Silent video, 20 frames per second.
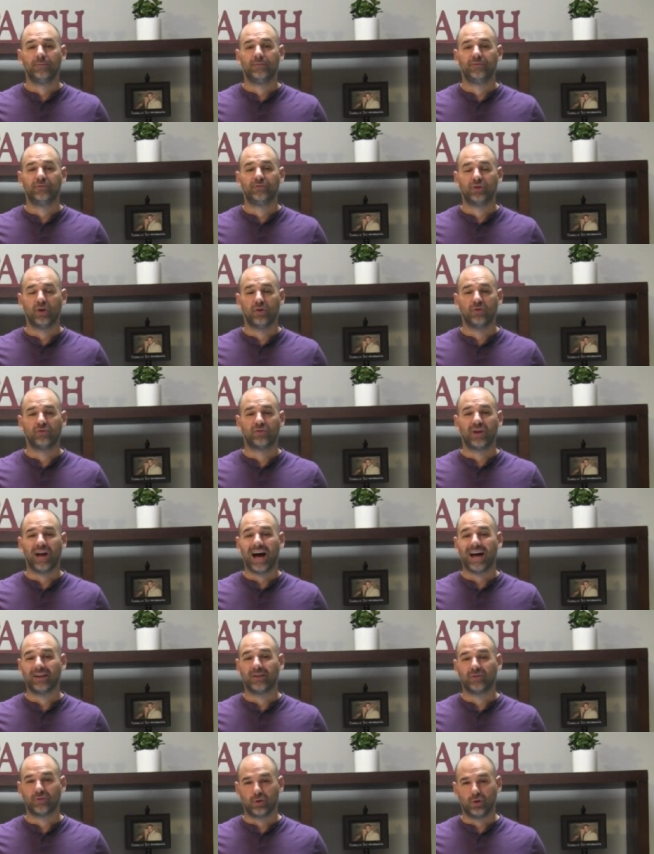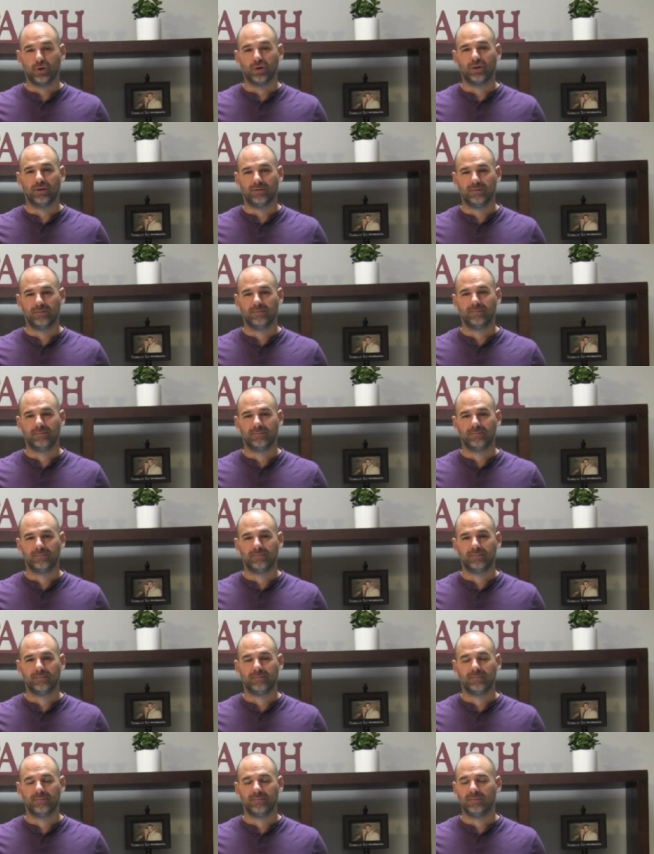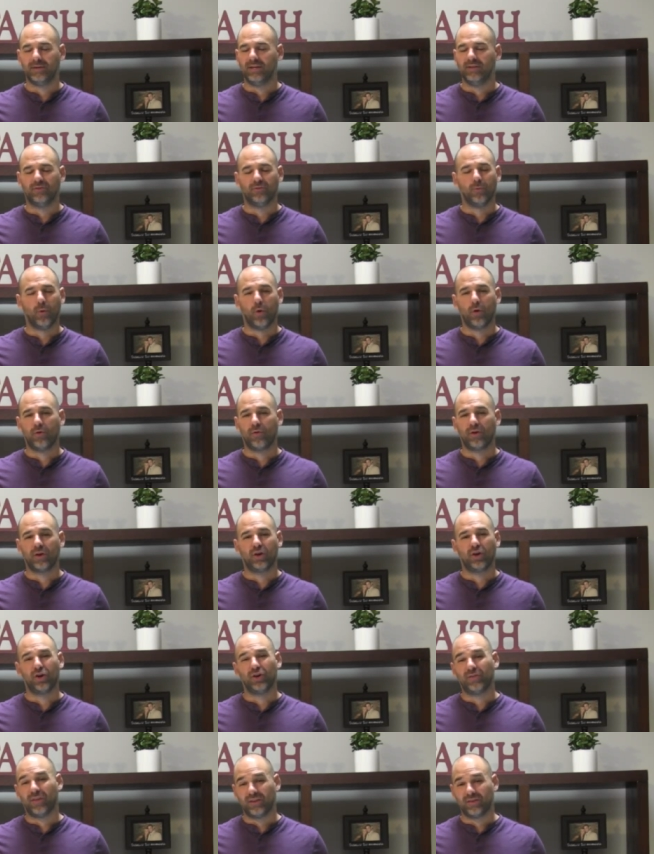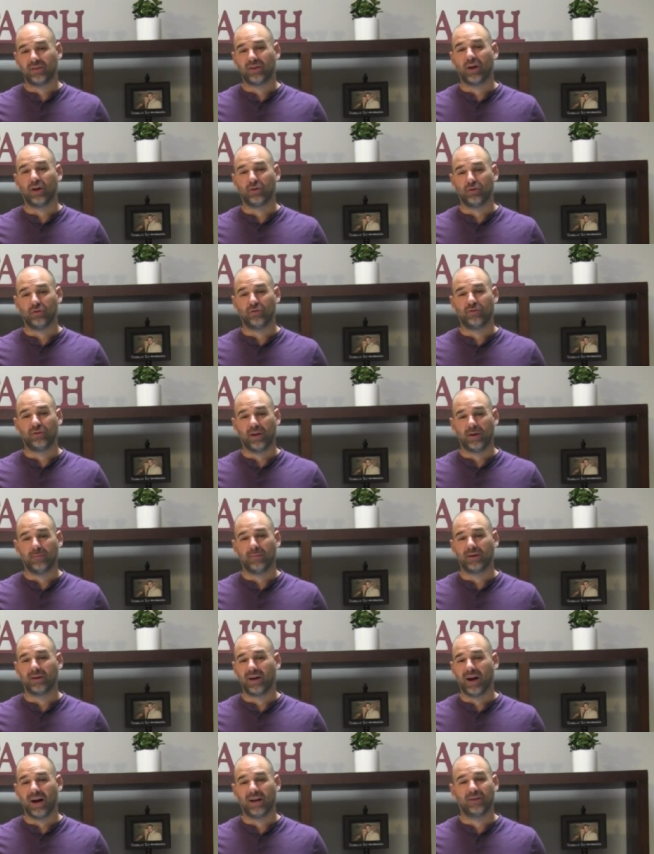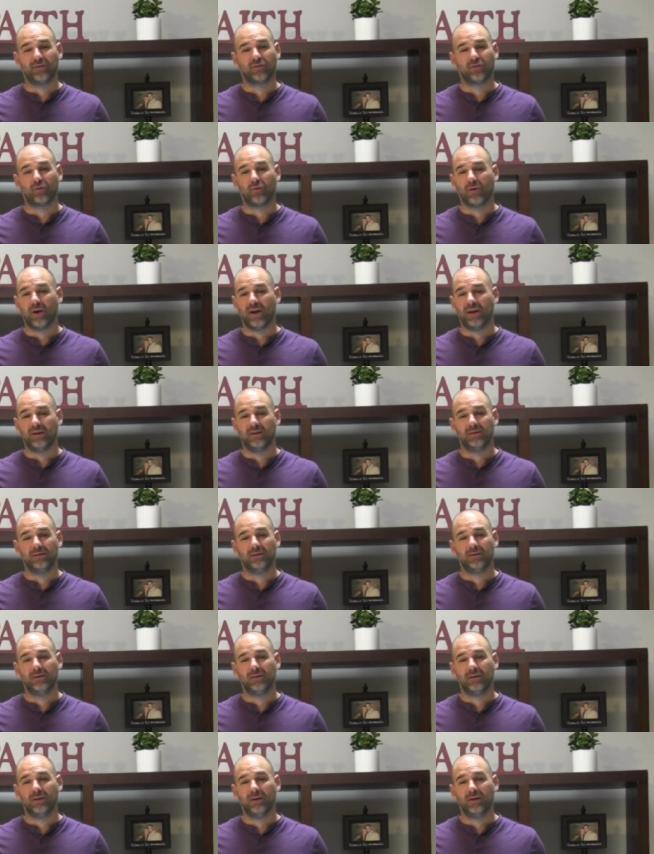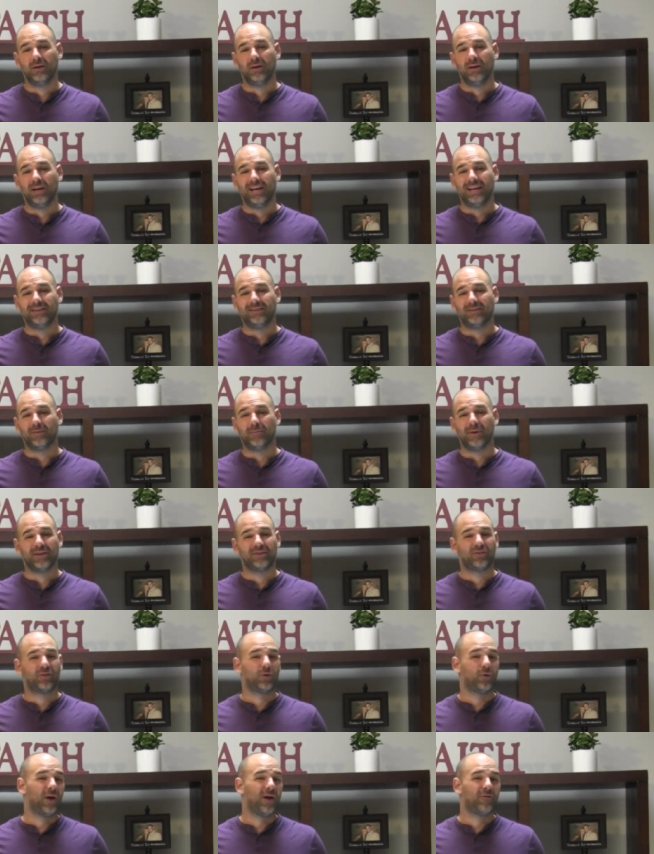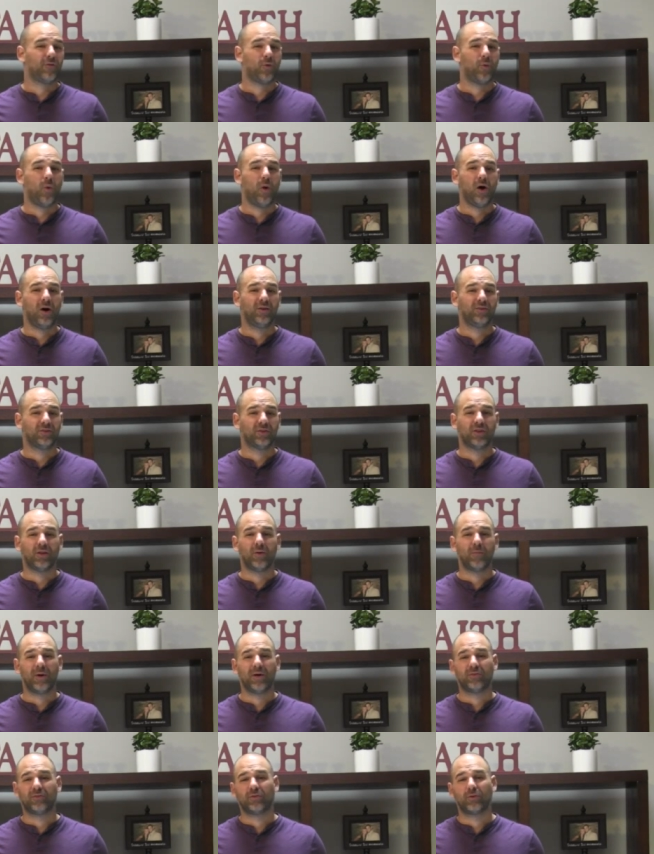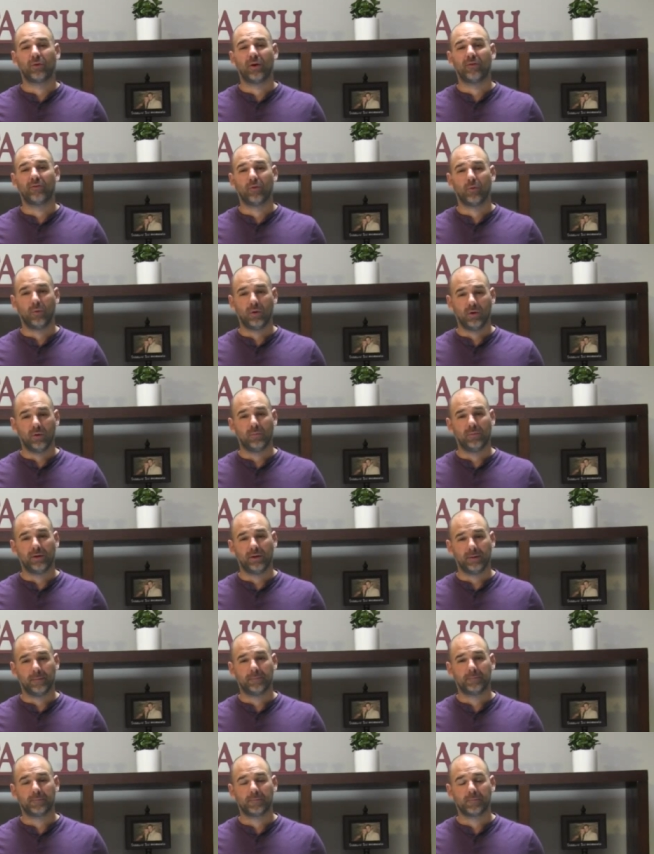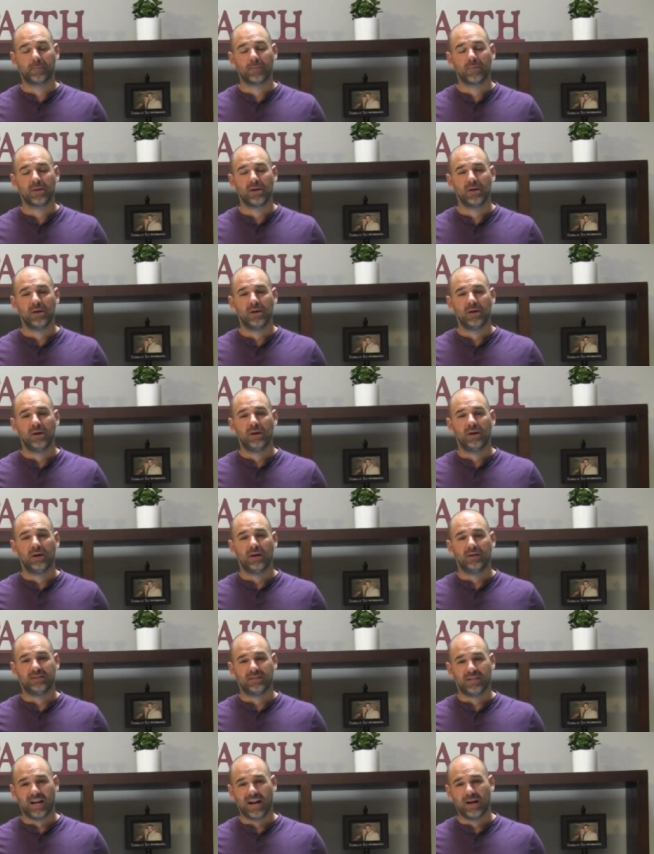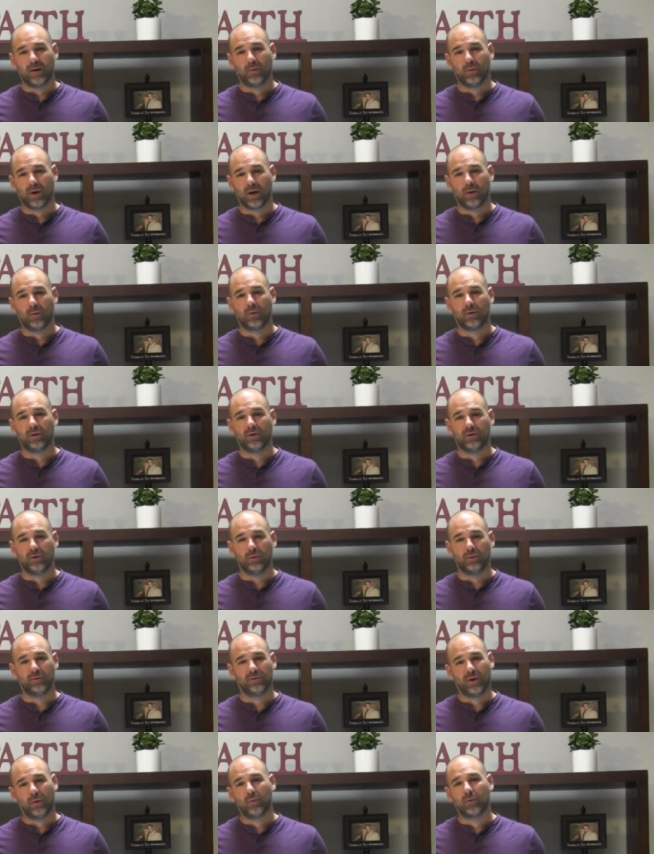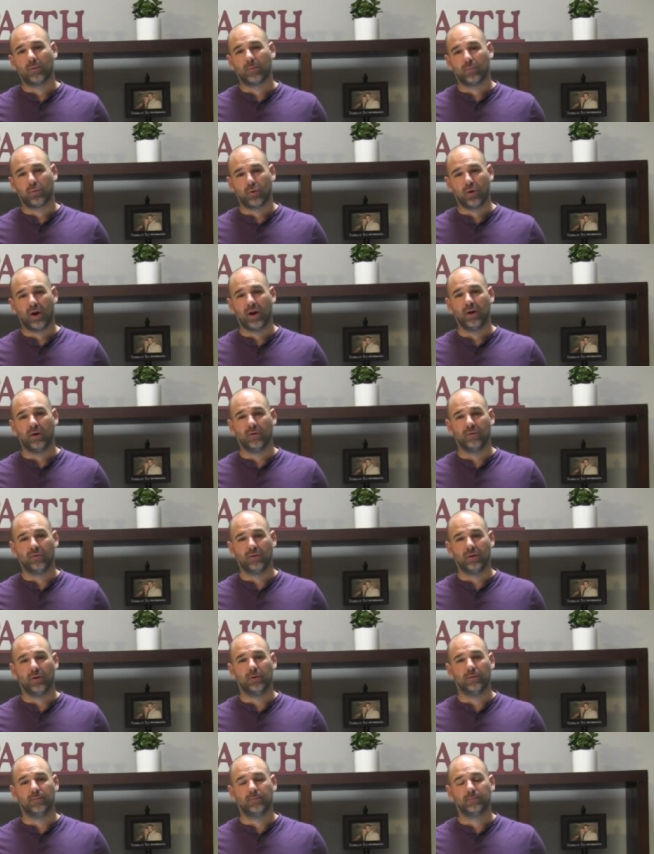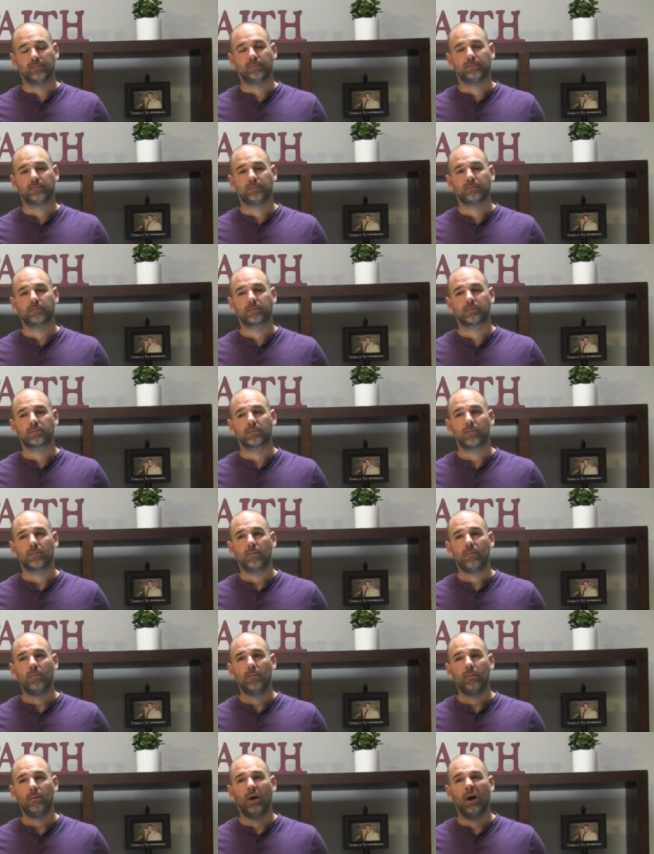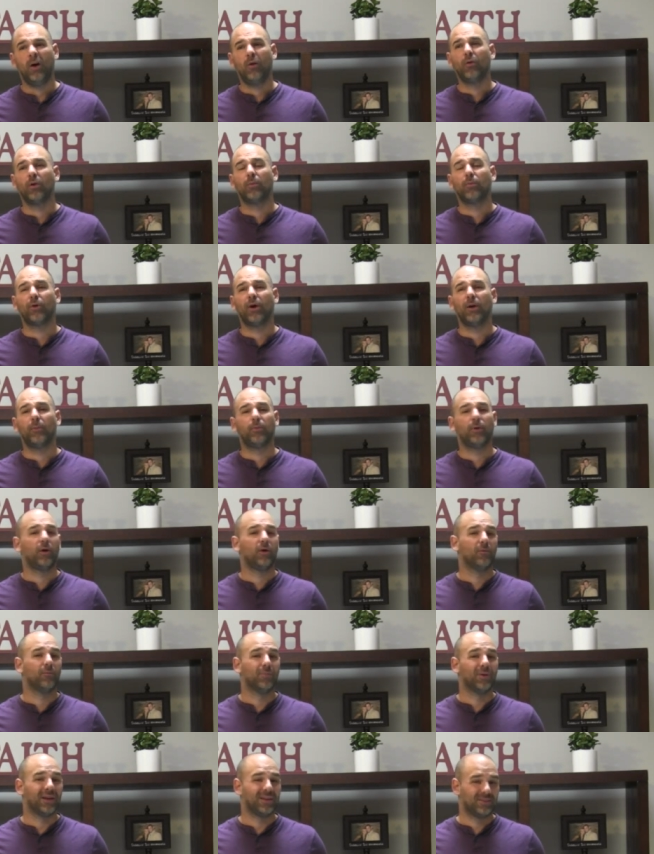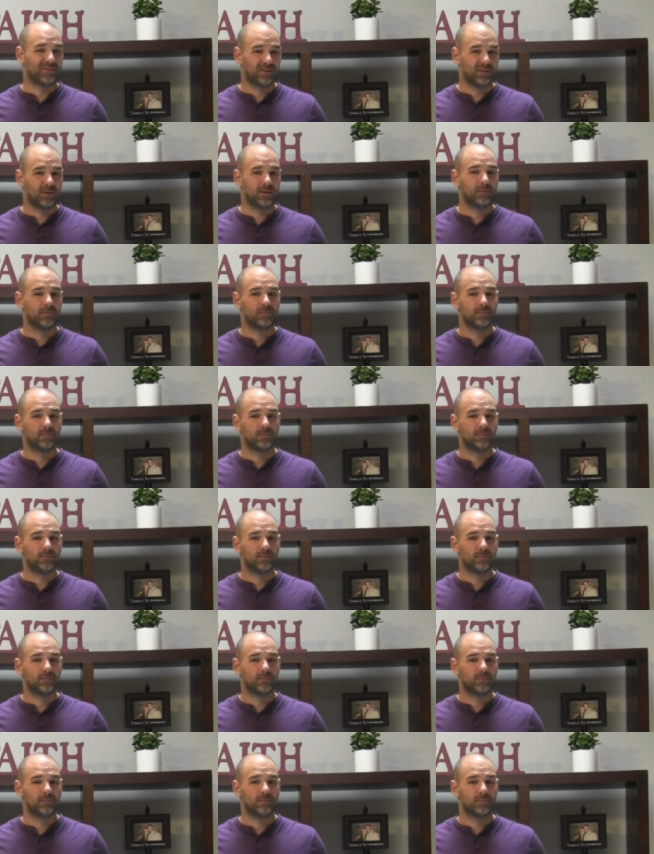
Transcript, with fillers: Church, God is good. He's more than good. That's an understatement. God is great. He's the best there ever was and the best there ever will be. And tonight, what I want to do is I want to pray over you. I want to pray a prayer of blessing,